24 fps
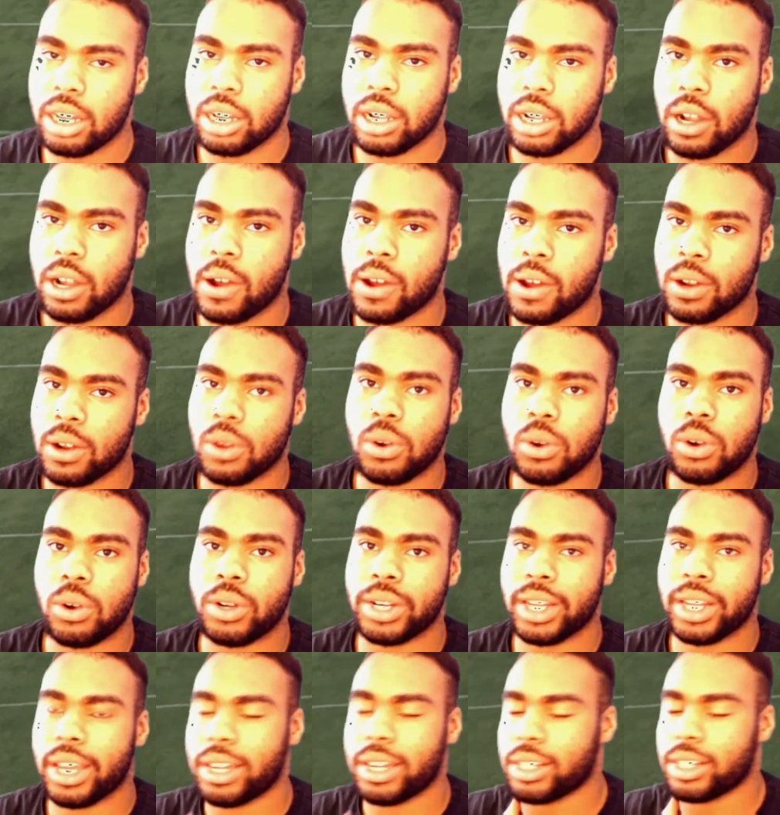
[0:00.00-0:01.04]
caught on
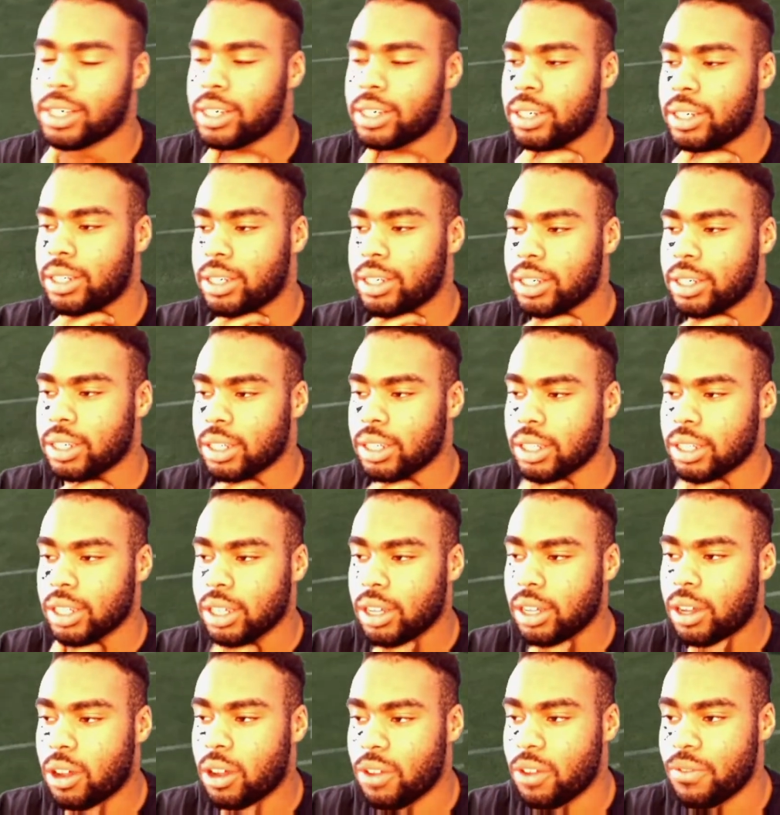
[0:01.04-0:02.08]
that
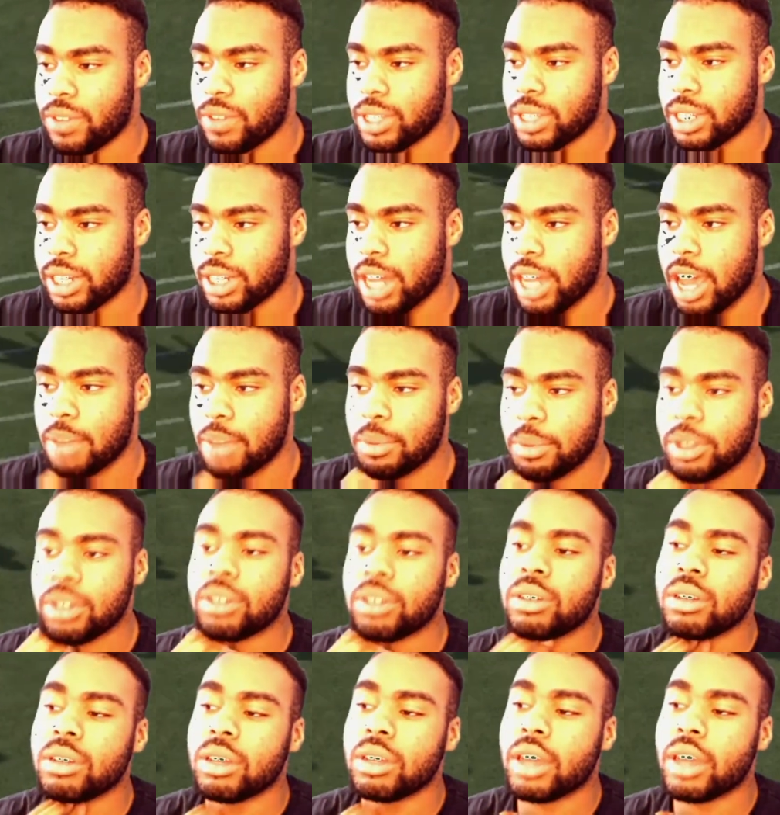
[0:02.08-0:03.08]
off his alignment